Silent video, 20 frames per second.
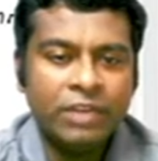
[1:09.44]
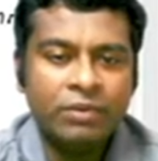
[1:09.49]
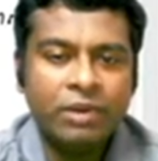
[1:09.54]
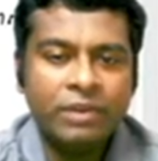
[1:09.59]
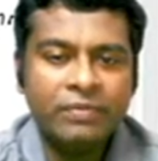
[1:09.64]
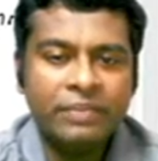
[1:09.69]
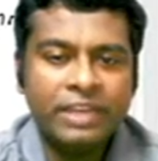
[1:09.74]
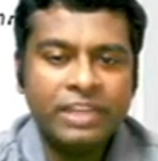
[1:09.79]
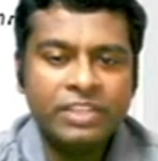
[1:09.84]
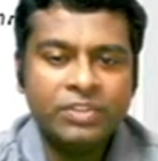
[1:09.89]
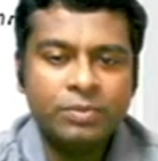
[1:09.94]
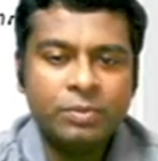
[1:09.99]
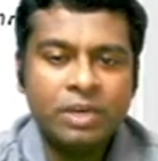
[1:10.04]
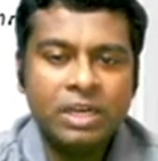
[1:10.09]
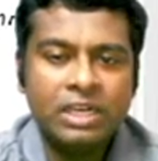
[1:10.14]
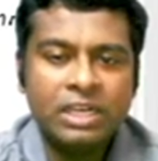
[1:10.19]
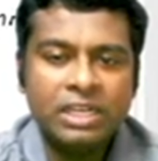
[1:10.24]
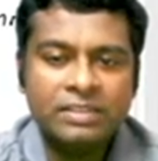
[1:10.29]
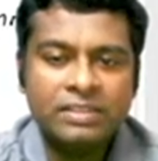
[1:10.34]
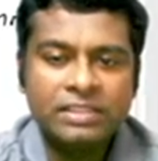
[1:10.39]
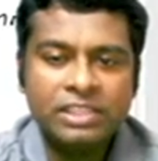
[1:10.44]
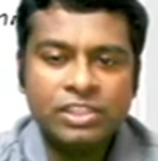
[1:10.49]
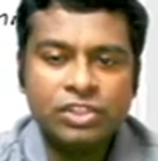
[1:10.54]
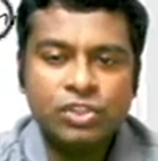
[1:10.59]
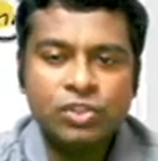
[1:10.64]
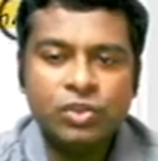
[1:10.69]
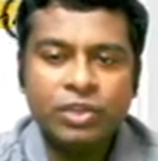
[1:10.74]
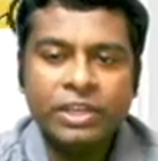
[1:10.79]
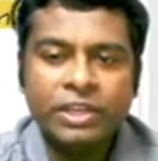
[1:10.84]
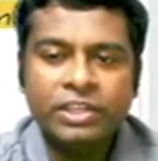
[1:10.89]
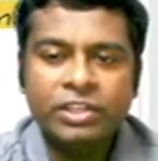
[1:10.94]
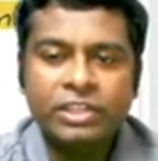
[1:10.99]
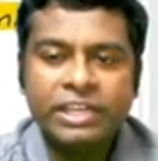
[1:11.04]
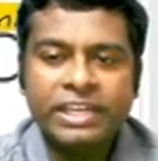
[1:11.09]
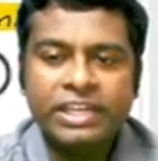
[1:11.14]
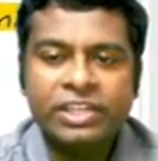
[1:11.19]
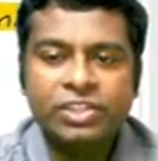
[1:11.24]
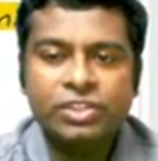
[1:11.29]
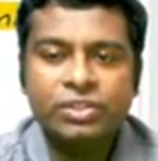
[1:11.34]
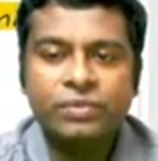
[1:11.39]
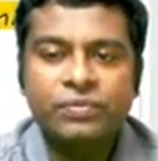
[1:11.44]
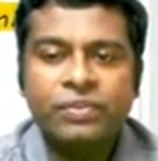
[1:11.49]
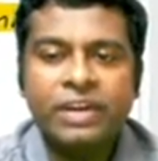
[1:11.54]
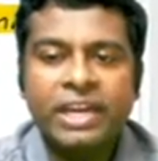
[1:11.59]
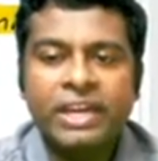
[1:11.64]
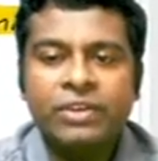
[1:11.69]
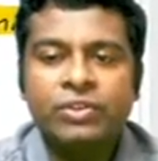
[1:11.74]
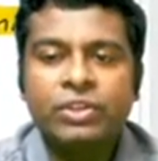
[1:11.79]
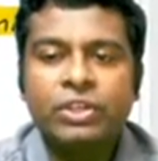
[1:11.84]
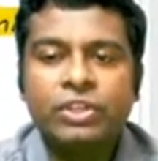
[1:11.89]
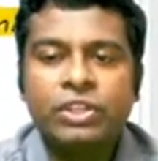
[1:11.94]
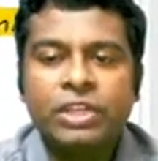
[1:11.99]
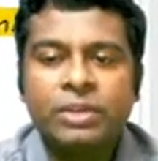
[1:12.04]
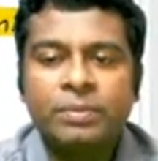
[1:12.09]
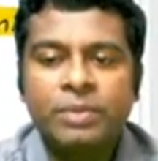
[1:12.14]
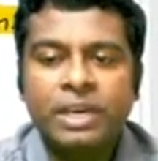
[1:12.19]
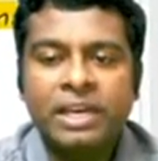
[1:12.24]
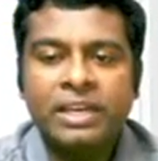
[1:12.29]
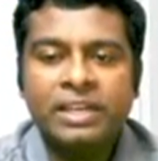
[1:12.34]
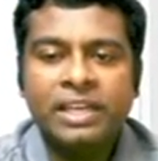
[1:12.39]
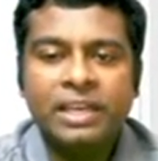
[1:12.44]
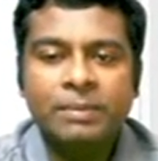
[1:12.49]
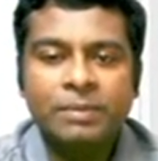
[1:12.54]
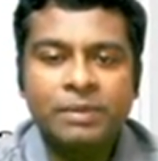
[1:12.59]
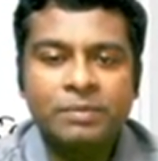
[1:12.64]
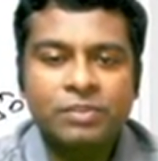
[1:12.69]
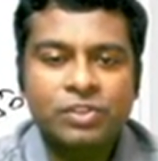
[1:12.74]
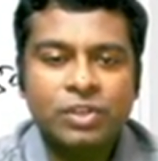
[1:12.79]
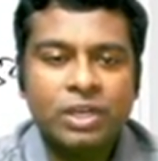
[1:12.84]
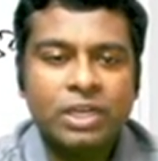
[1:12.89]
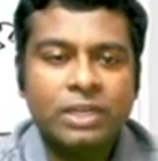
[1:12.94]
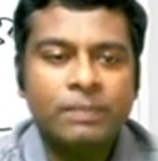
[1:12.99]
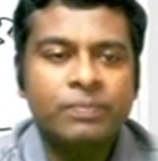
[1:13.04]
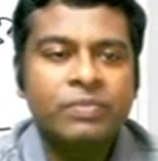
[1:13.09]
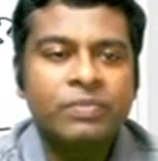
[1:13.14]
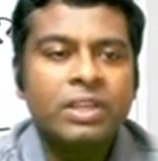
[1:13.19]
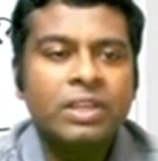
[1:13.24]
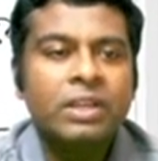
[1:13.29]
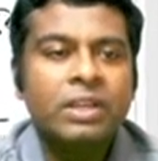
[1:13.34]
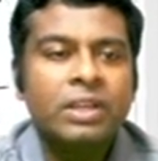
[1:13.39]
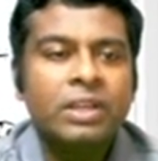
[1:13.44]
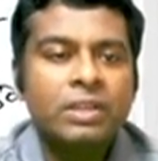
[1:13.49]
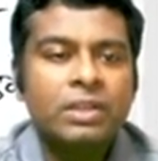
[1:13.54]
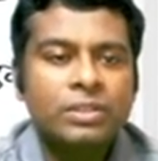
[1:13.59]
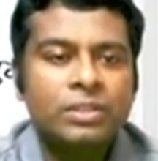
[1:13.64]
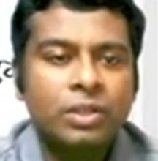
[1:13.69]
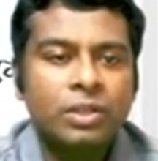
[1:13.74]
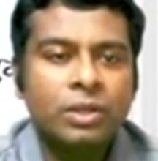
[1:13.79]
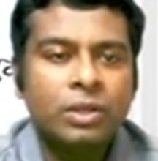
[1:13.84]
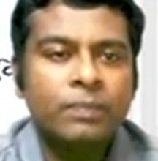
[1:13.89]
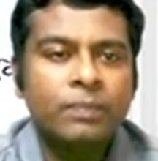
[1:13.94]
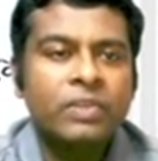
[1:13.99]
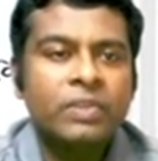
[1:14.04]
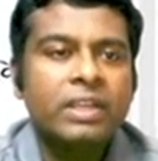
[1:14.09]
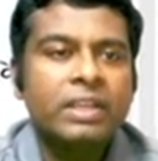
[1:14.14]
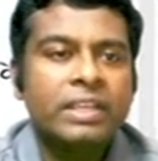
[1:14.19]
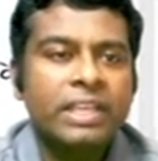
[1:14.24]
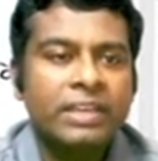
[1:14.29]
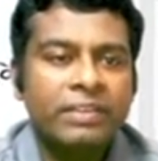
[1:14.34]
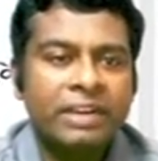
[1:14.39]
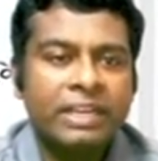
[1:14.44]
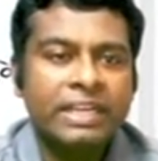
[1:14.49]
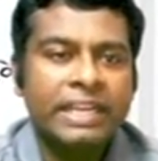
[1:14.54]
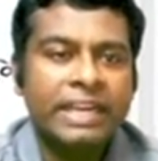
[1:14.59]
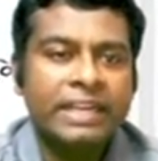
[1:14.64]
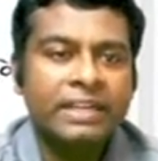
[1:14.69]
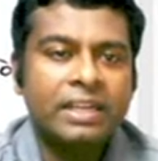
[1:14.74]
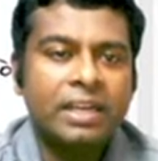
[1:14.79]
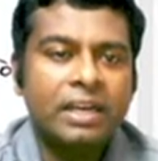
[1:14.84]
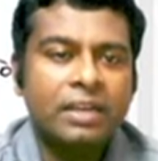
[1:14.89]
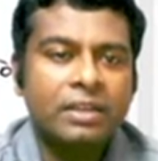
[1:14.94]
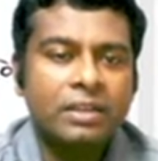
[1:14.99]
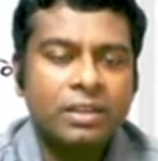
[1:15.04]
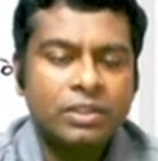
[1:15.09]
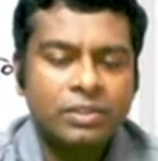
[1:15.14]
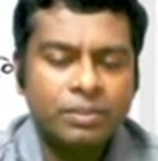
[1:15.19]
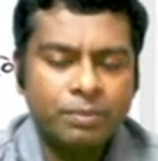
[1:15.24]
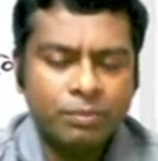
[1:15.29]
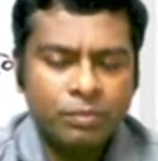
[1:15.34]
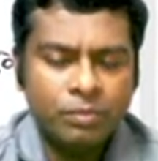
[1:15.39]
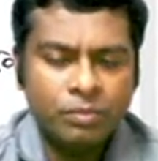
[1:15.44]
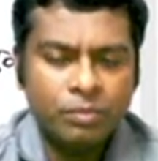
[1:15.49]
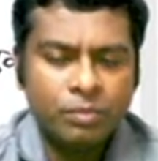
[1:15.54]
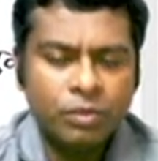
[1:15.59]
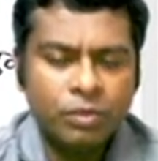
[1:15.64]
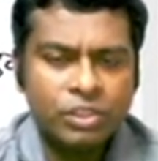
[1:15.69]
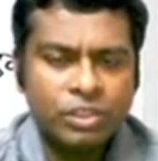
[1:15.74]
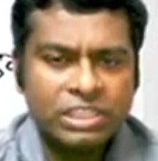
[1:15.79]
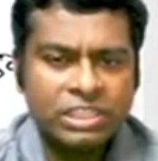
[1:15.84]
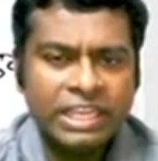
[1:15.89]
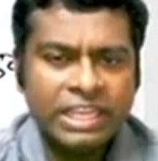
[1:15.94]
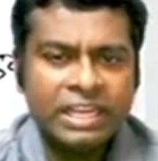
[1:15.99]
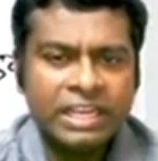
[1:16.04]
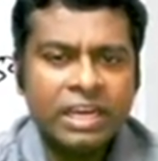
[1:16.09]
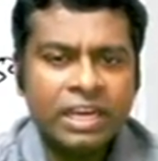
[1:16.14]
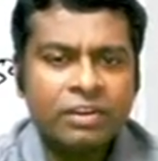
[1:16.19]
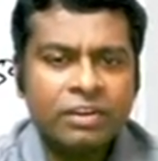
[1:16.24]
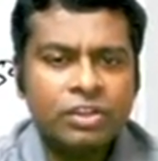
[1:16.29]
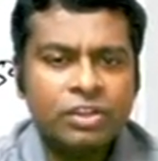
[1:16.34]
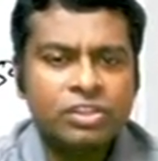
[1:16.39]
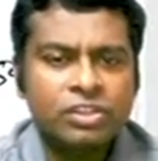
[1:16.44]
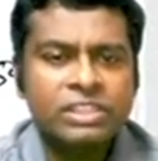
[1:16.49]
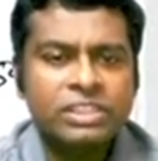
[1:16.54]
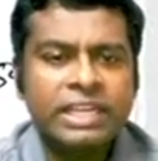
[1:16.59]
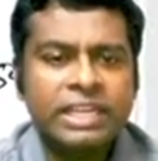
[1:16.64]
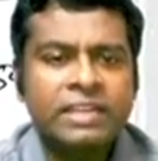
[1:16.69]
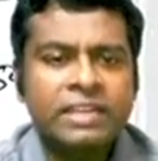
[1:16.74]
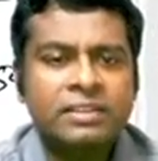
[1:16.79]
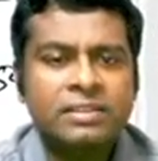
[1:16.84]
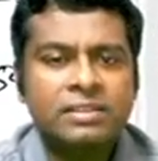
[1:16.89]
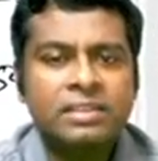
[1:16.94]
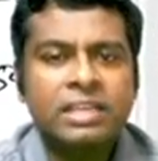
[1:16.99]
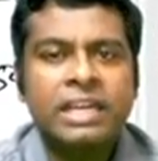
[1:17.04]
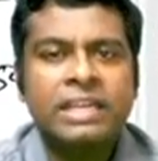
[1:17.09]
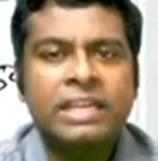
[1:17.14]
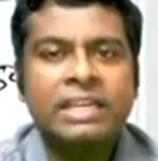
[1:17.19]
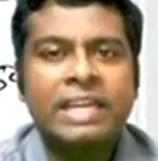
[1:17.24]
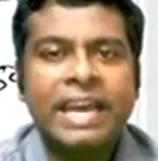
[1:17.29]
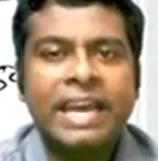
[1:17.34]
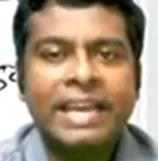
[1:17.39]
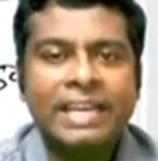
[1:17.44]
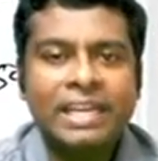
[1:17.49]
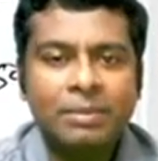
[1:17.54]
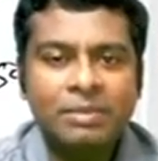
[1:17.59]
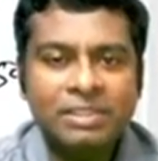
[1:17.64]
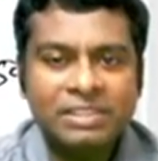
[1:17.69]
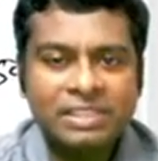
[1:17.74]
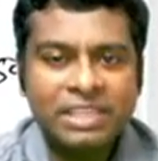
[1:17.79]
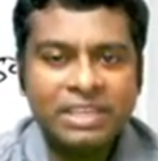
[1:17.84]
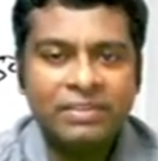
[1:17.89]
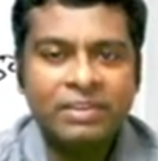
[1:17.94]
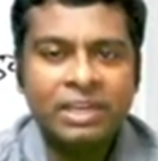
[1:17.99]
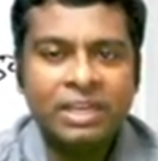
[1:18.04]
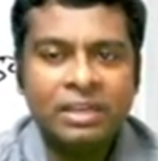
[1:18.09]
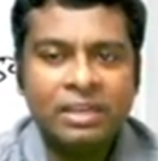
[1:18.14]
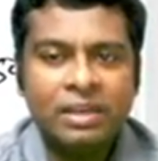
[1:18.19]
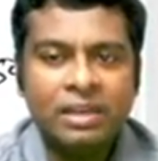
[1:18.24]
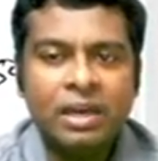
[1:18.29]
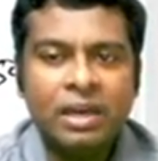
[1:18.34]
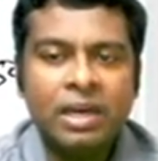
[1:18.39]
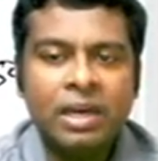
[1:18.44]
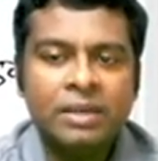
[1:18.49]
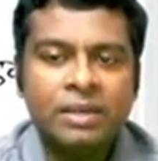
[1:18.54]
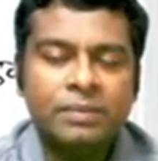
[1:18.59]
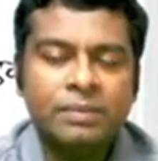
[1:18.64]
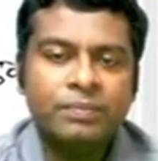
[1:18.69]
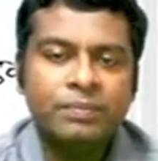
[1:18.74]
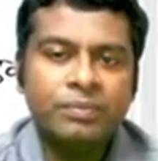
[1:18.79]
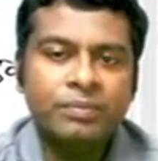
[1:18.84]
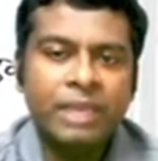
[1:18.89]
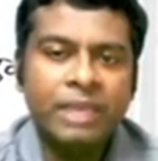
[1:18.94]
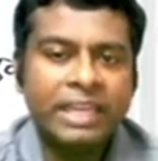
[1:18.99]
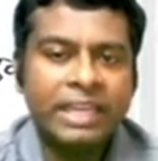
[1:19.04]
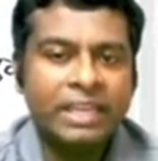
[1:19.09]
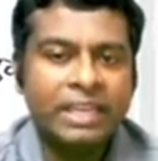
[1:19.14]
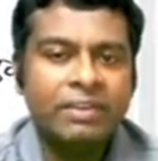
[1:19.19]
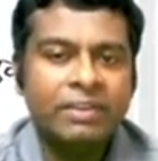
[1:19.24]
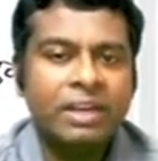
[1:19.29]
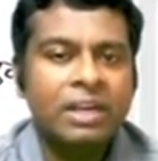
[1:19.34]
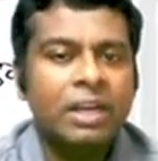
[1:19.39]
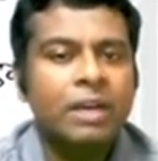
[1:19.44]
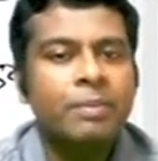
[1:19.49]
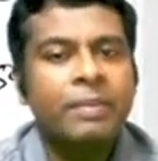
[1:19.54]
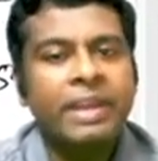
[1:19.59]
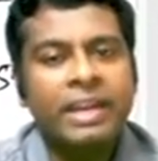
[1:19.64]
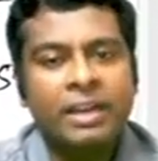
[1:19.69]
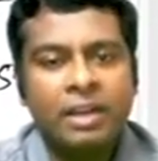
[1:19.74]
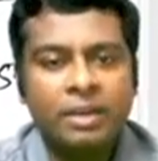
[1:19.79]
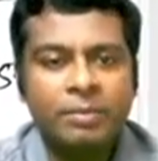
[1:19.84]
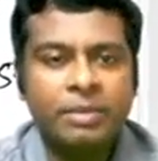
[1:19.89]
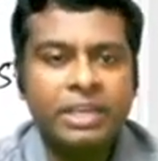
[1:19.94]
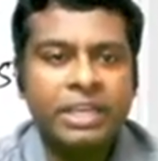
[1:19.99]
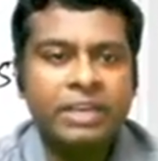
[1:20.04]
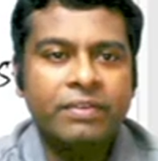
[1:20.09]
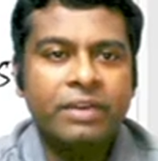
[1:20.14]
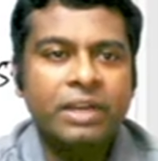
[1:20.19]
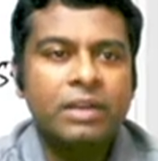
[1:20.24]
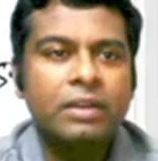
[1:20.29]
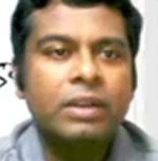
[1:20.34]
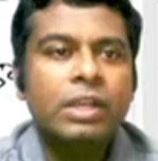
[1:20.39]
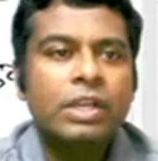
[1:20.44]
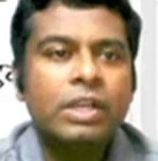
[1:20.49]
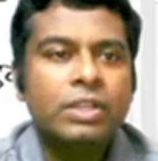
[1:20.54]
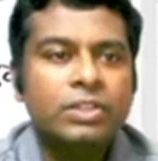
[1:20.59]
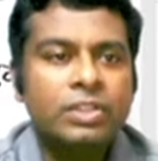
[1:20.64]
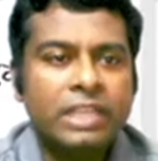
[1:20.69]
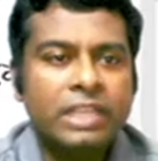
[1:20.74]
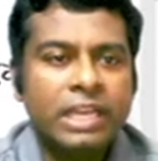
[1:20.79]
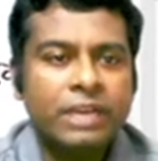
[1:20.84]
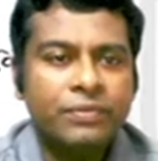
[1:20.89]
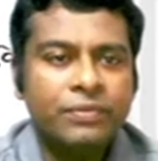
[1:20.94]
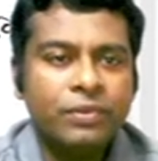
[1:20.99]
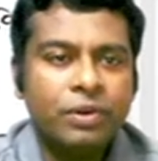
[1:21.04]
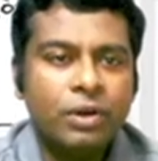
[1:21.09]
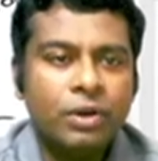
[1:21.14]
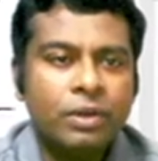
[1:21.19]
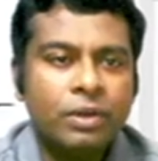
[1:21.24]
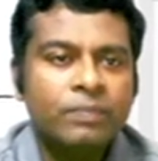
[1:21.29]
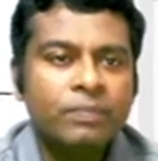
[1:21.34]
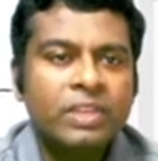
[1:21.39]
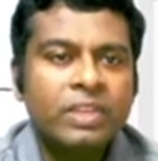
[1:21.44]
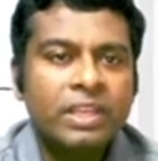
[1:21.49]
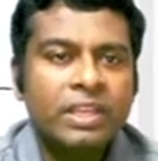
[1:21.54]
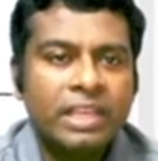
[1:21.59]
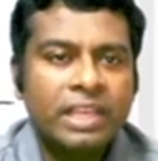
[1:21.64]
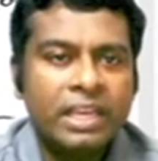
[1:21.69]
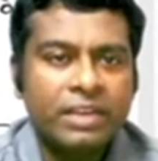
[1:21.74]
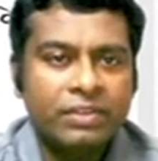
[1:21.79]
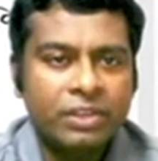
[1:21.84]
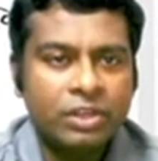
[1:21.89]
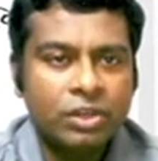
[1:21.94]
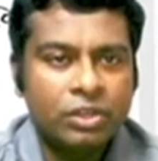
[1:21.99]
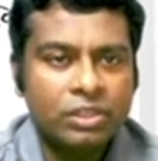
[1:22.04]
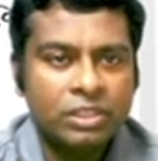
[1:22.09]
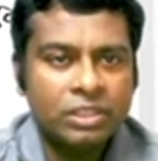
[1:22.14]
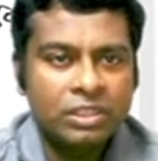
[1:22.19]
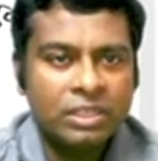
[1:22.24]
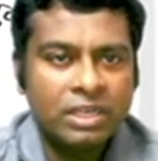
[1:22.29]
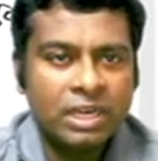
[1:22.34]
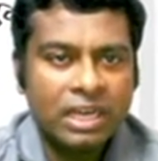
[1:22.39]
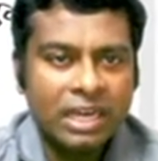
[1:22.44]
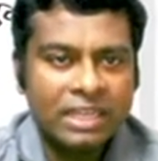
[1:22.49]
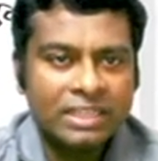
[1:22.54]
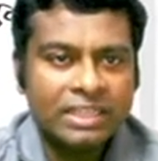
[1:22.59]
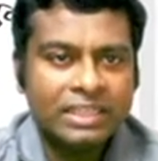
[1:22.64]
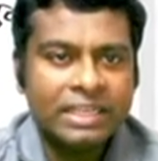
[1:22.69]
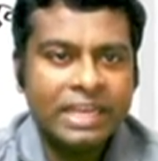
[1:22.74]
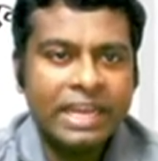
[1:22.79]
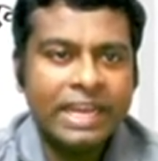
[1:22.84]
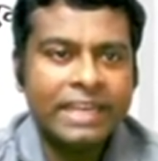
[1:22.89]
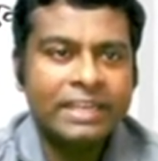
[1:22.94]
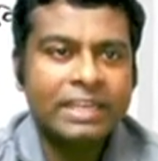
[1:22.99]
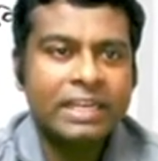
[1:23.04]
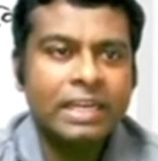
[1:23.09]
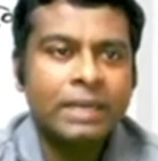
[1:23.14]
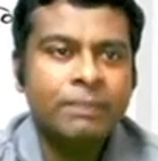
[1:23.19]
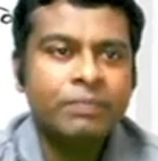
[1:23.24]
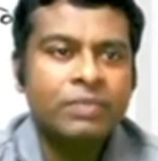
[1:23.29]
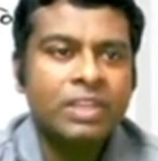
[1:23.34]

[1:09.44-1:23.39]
of Young's modulus is 2 into 10 raised to 5 Newton per mm square. So given data, mostly in our questions the diagram is given or may not be given. So therefore, here we go to draw the diagram.